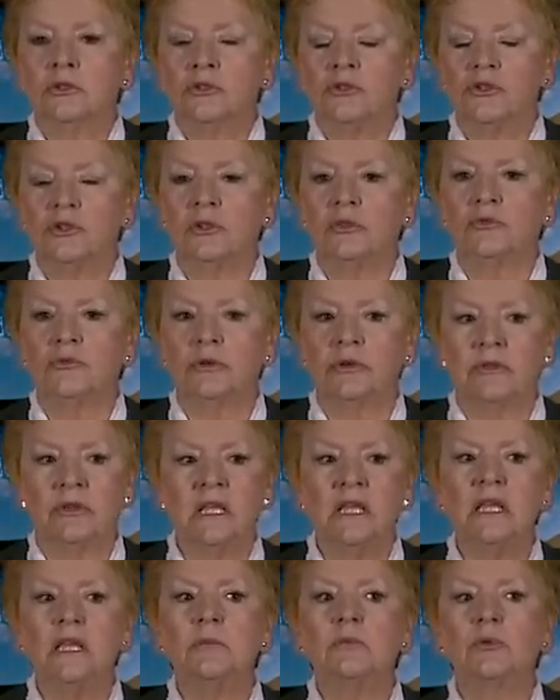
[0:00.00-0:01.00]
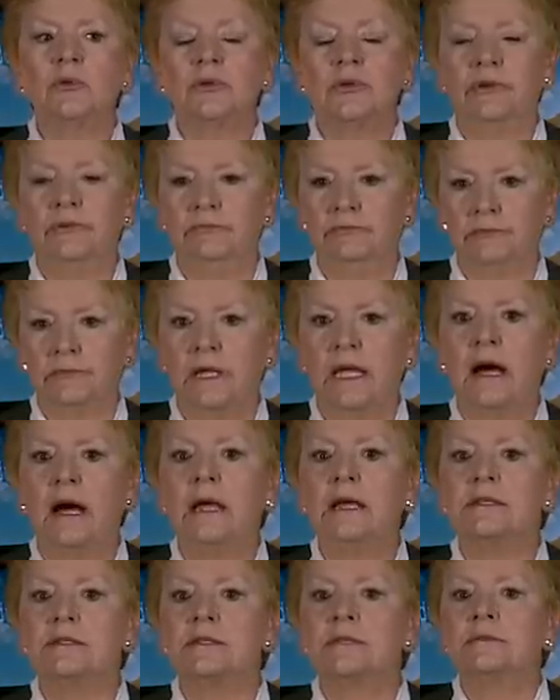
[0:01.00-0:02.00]
children, the Hebrew
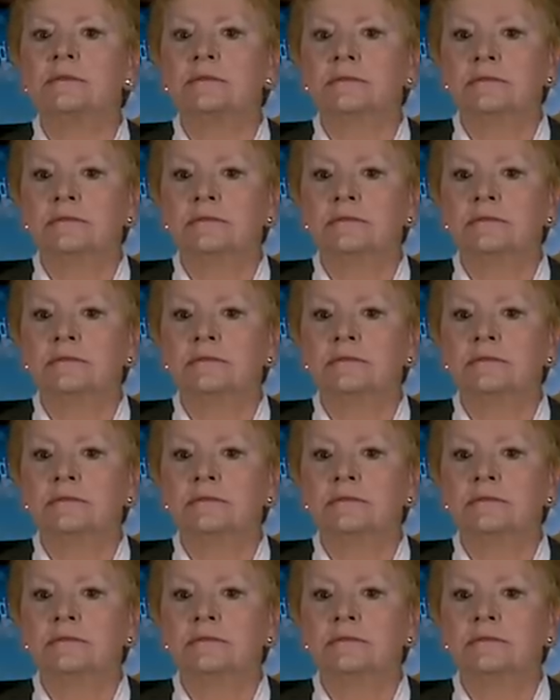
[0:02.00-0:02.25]
guys.